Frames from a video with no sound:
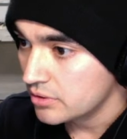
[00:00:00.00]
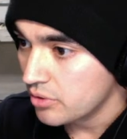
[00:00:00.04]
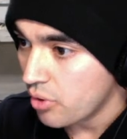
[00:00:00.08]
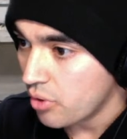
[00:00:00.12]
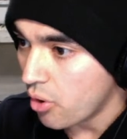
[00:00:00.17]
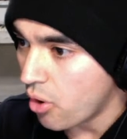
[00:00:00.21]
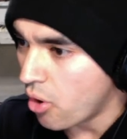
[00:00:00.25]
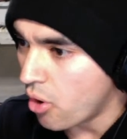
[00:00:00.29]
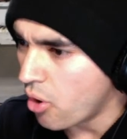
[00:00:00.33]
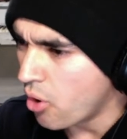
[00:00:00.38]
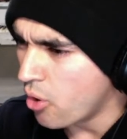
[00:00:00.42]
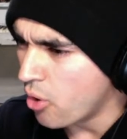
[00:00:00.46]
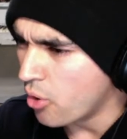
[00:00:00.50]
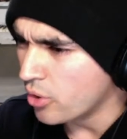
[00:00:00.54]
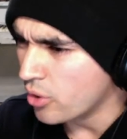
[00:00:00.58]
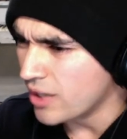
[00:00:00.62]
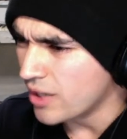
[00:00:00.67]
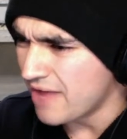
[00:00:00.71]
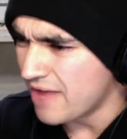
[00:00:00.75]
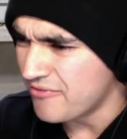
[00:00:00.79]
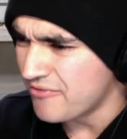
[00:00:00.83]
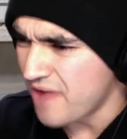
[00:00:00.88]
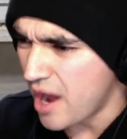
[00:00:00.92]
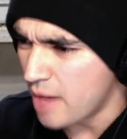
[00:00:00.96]
Oh,
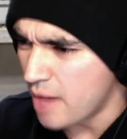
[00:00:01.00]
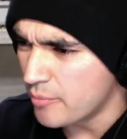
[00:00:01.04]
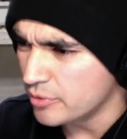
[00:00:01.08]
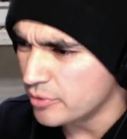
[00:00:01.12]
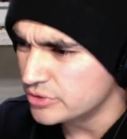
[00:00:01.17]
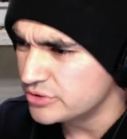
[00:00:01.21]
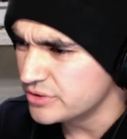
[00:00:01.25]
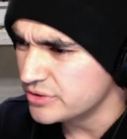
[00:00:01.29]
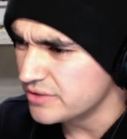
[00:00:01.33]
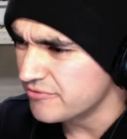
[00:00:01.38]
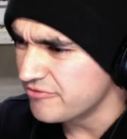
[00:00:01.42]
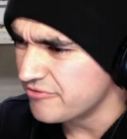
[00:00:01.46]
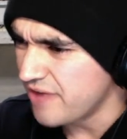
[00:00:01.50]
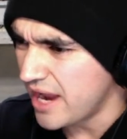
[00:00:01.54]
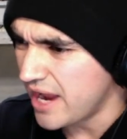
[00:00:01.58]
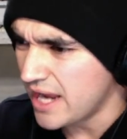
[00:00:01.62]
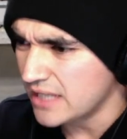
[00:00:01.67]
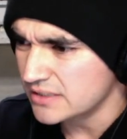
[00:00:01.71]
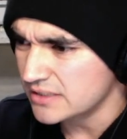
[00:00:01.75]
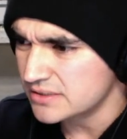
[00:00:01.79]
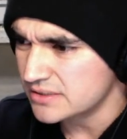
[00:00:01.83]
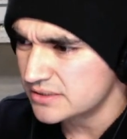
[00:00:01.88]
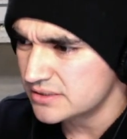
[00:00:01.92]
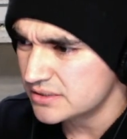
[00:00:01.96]
left elbow to the
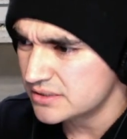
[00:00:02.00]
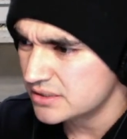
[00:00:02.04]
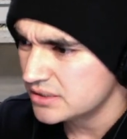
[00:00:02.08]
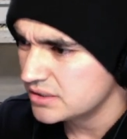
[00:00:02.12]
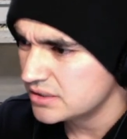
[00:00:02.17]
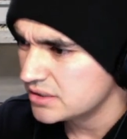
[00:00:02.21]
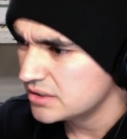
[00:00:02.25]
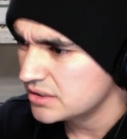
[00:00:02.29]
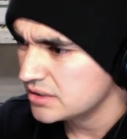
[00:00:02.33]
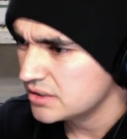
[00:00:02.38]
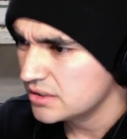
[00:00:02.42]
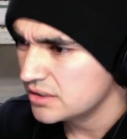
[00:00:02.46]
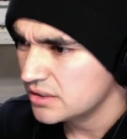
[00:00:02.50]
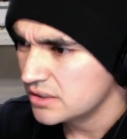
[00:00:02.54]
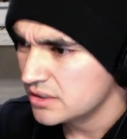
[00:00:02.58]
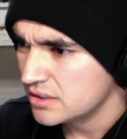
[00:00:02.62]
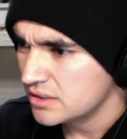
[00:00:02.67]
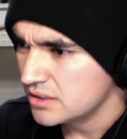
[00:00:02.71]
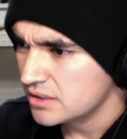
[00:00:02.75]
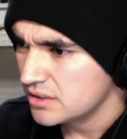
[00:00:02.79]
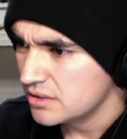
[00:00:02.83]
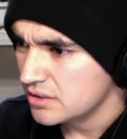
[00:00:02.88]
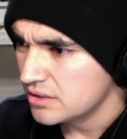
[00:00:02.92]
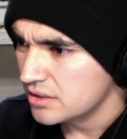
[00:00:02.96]
face.
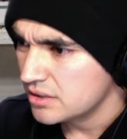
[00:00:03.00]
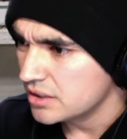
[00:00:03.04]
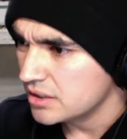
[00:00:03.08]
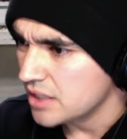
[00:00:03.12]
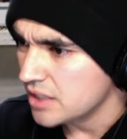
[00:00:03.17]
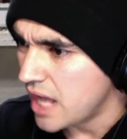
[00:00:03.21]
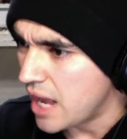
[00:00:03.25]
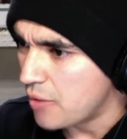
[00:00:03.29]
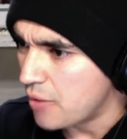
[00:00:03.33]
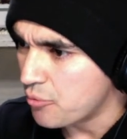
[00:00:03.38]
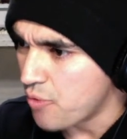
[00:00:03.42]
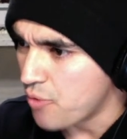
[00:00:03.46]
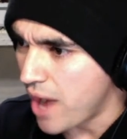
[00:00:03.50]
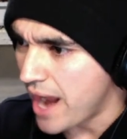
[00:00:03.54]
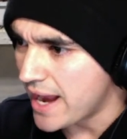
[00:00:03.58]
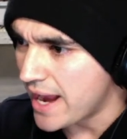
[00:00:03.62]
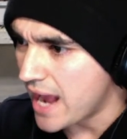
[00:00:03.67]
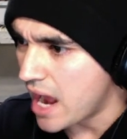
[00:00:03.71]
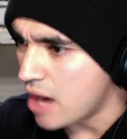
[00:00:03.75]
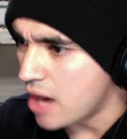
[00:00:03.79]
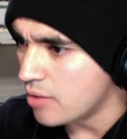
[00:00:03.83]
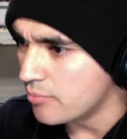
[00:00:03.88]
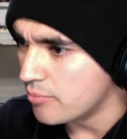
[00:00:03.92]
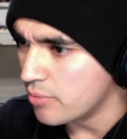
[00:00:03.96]
Right
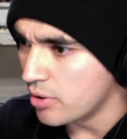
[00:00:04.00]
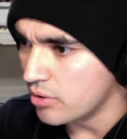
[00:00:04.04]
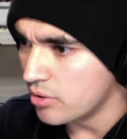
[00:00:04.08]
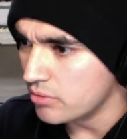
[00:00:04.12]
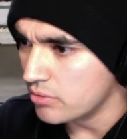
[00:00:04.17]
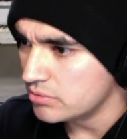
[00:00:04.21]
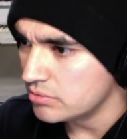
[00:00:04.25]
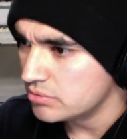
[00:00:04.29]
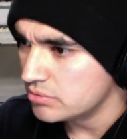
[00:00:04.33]
elbow.